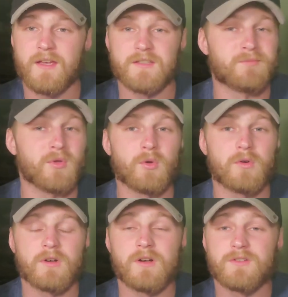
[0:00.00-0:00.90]

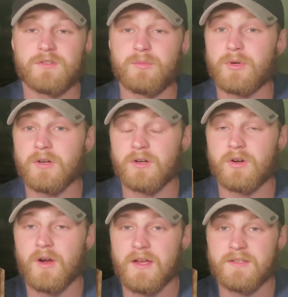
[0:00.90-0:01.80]
explorer, super
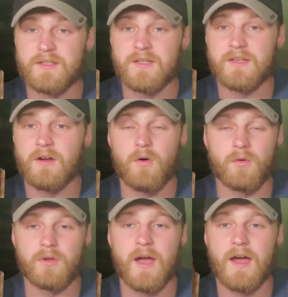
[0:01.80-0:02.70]
crazy
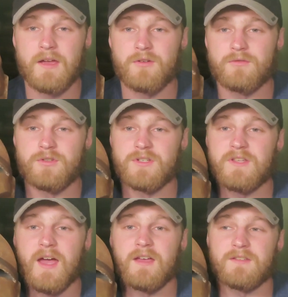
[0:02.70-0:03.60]
old guy who just
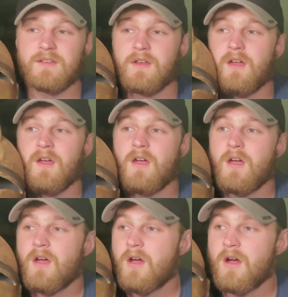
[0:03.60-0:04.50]
has
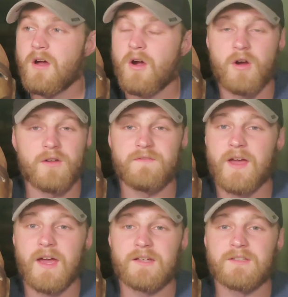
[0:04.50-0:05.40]

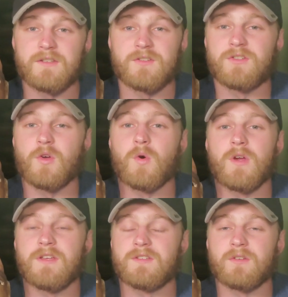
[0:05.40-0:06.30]
artifacts and
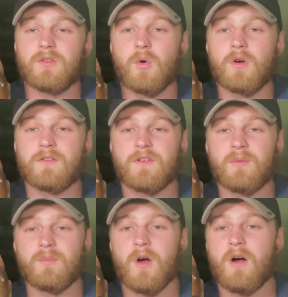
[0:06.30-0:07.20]
stories galore
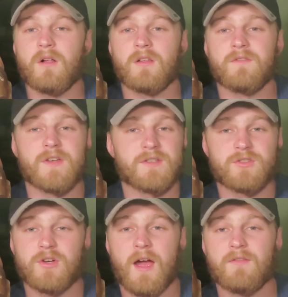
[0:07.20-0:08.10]
from all of his
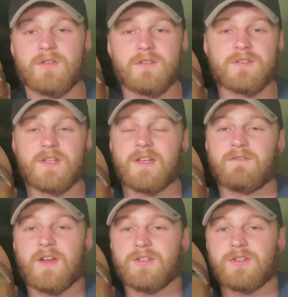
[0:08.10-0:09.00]
travels and
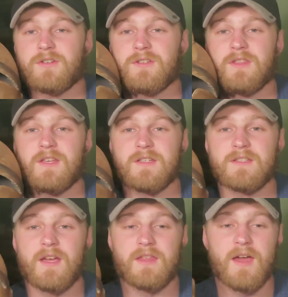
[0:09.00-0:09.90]
adventures and things
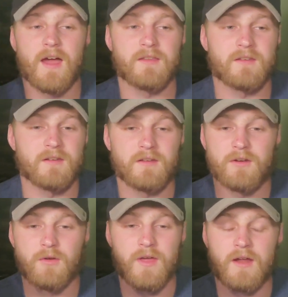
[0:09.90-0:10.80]
like that. And you
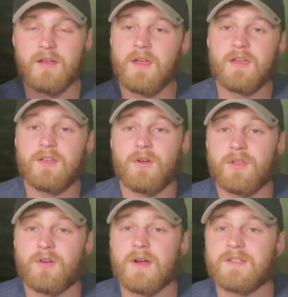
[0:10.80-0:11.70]
know that, you know,
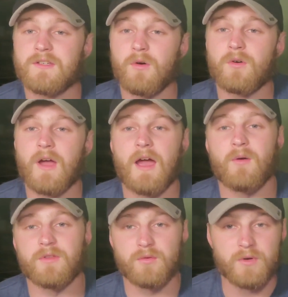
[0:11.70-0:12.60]
the crazy old guy
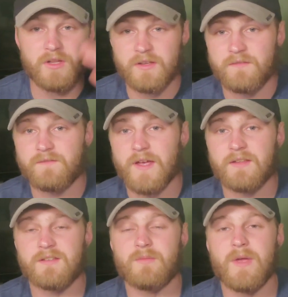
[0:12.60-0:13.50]
with the really
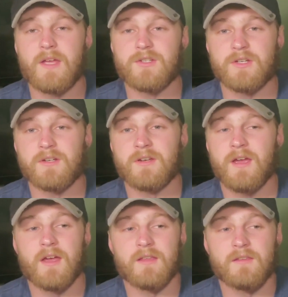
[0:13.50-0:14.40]
fancy mansion
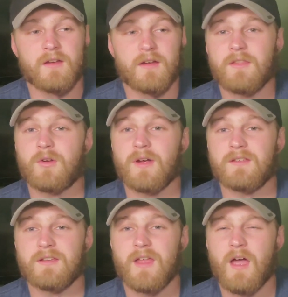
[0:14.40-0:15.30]
and uh, the
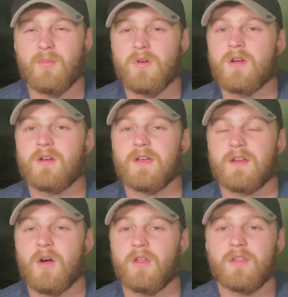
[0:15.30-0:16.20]
crazy library
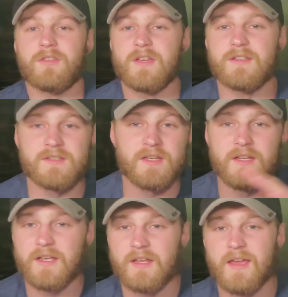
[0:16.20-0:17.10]
and all the things
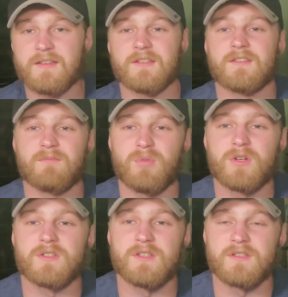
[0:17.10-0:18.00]
sitting in cases and
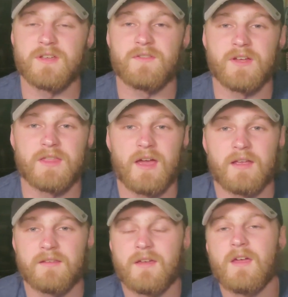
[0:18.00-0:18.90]
books and stuff like
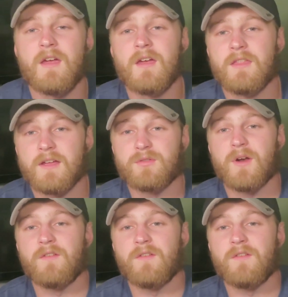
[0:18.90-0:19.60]
that. That's what